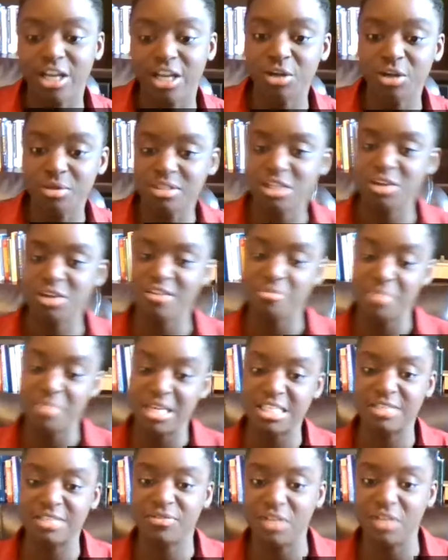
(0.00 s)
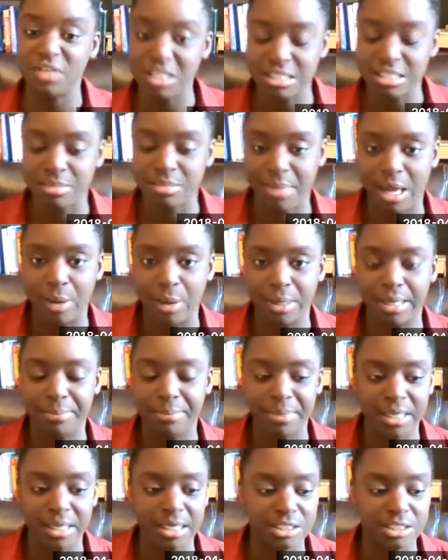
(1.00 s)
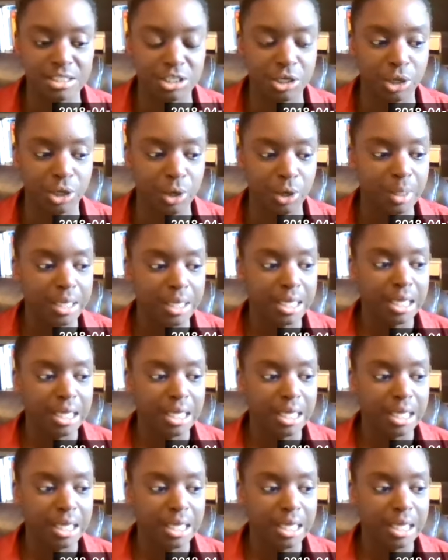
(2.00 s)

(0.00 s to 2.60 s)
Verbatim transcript: you said you have mixed feelings about it because mm-hmm. you know.